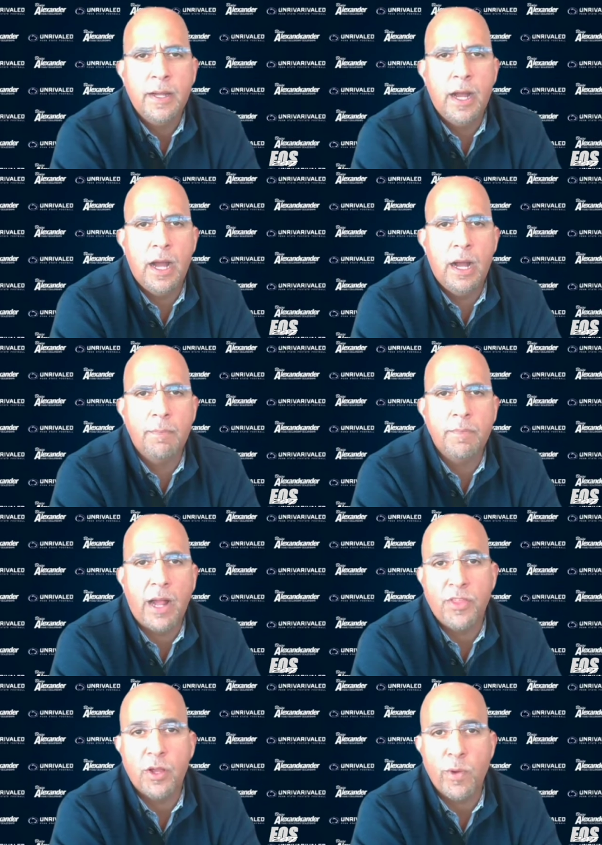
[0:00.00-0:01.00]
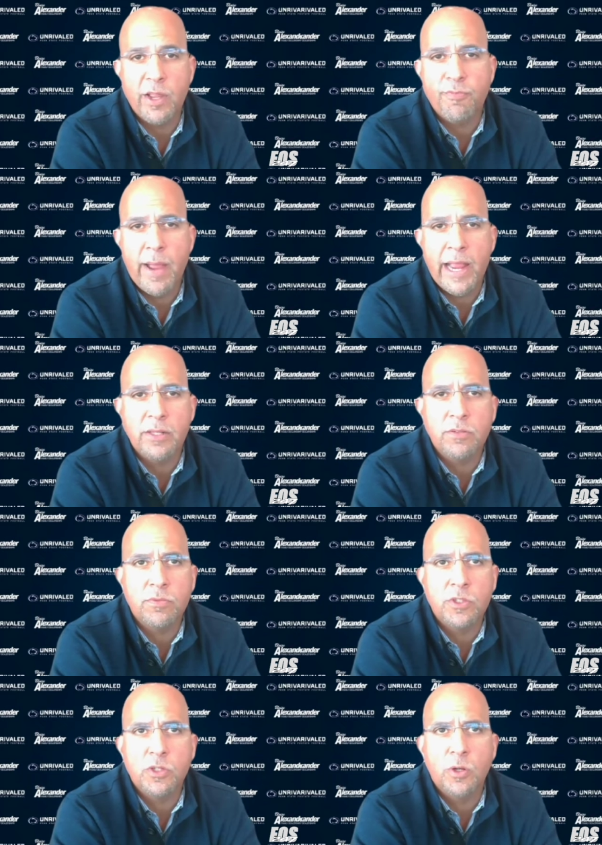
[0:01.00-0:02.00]
I think we've made,
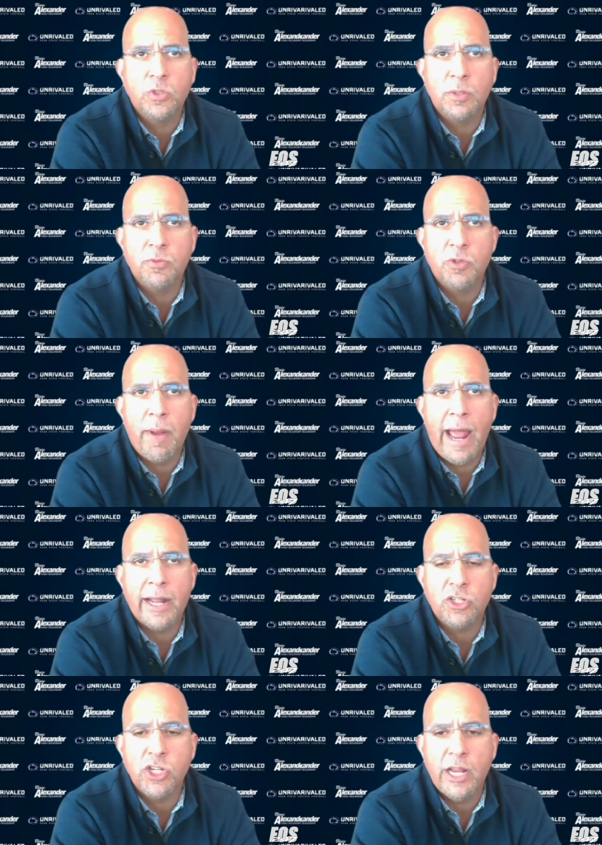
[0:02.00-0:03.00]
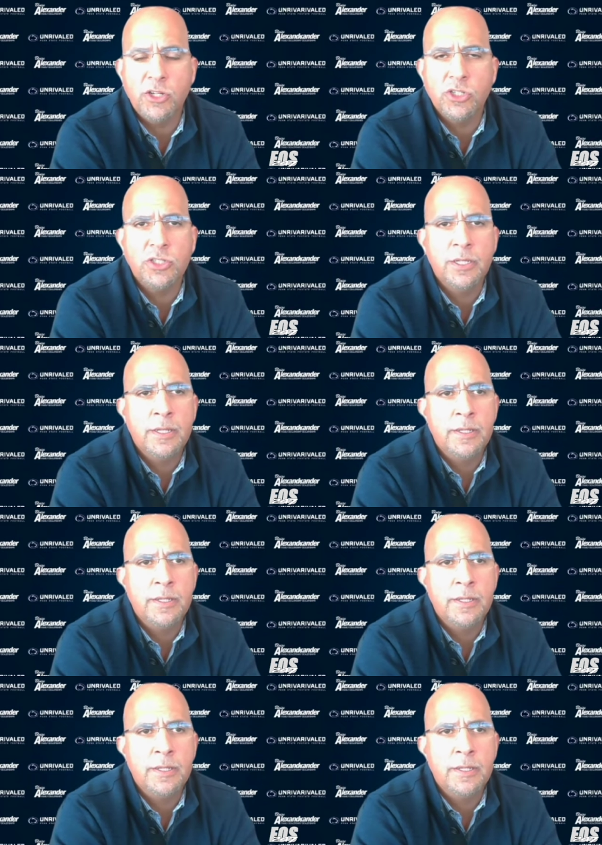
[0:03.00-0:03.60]
you know, some dramatic changes.